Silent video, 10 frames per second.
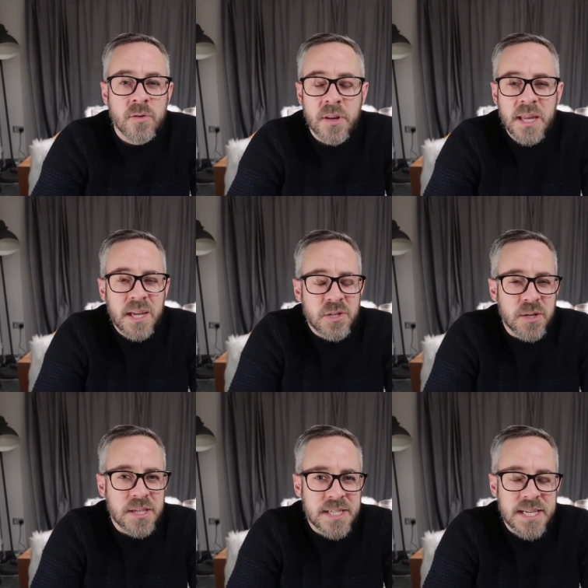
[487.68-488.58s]
So I think, as you
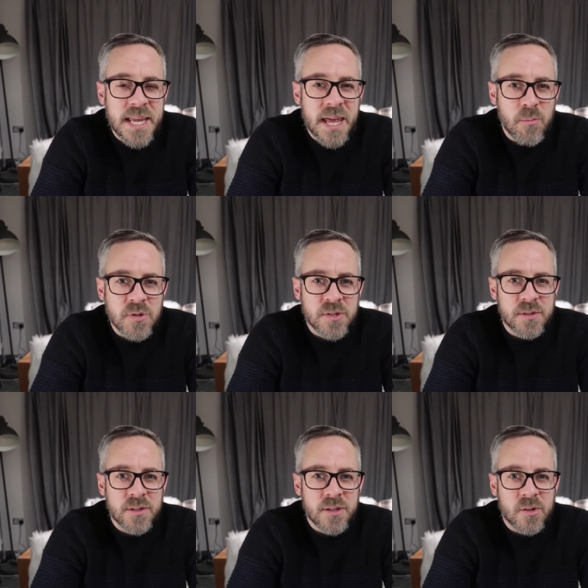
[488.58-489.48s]
can see, that was
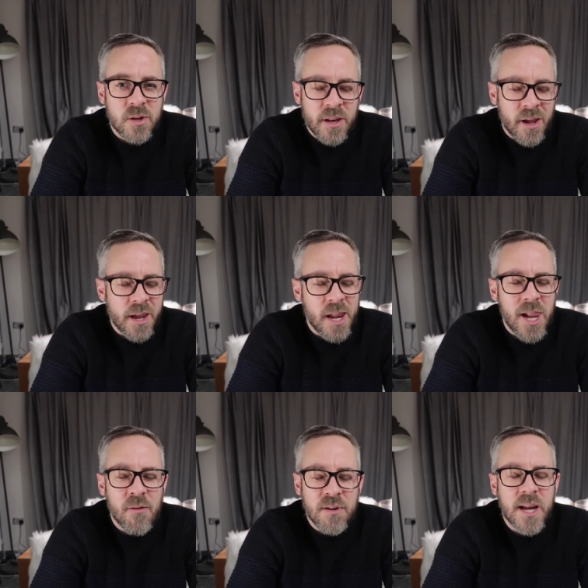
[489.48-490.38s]
like a
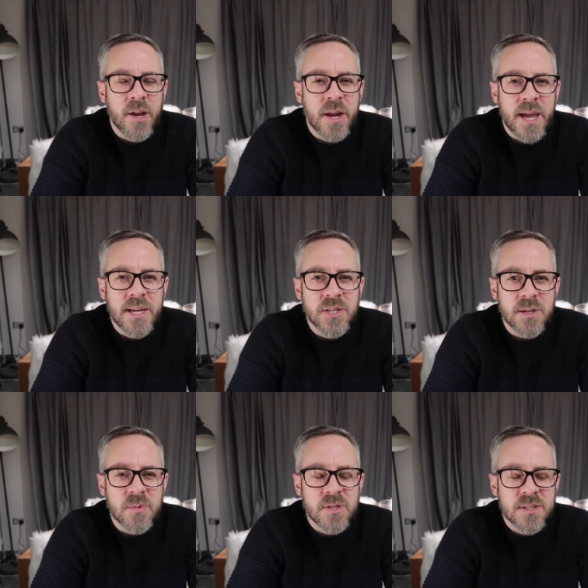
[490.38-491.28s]
lovely location.
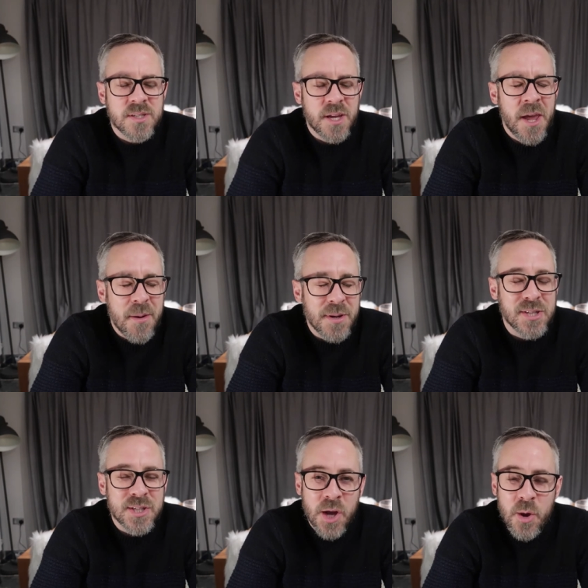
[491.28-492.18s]
It was
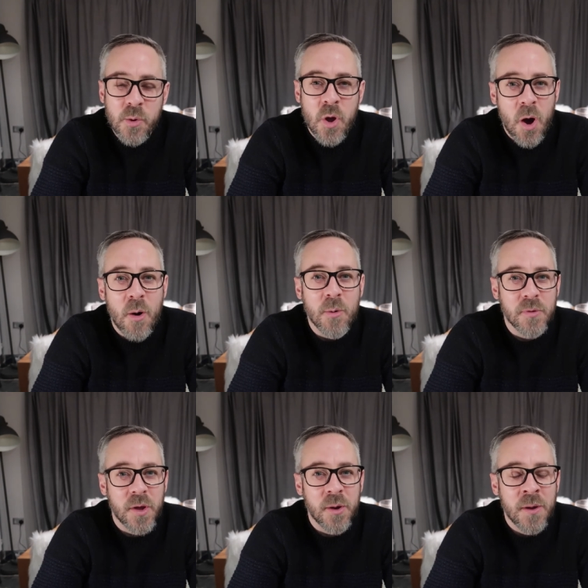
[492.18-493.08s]
so cold
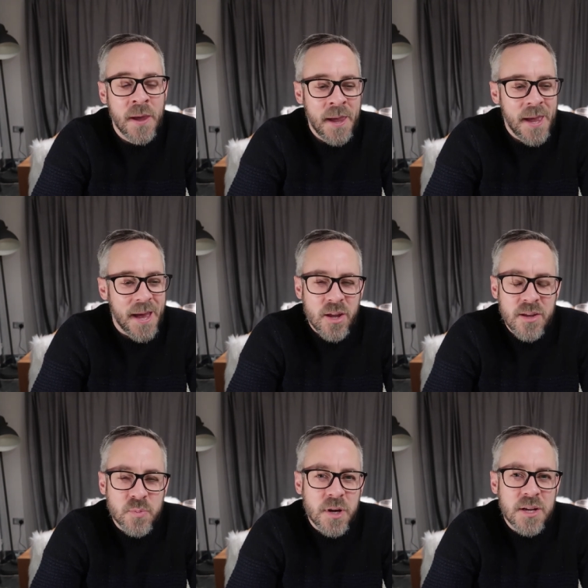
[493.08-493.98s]
though.
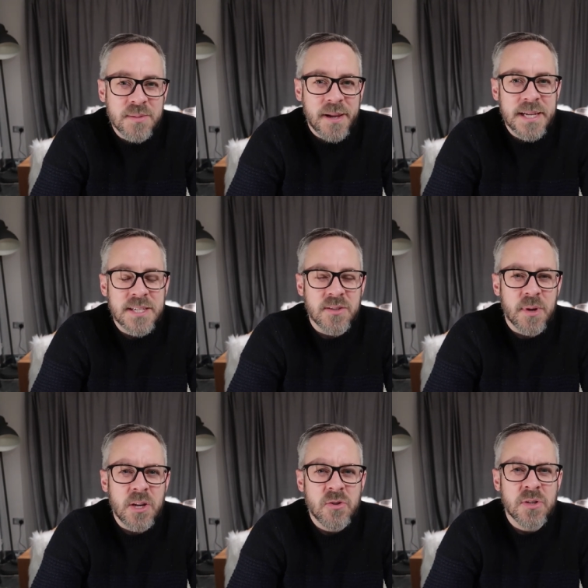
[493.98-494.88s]
It's one of those places
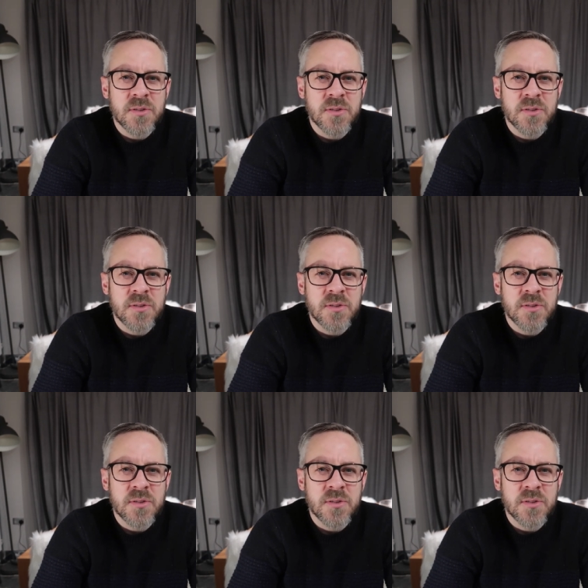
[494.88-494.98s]
where you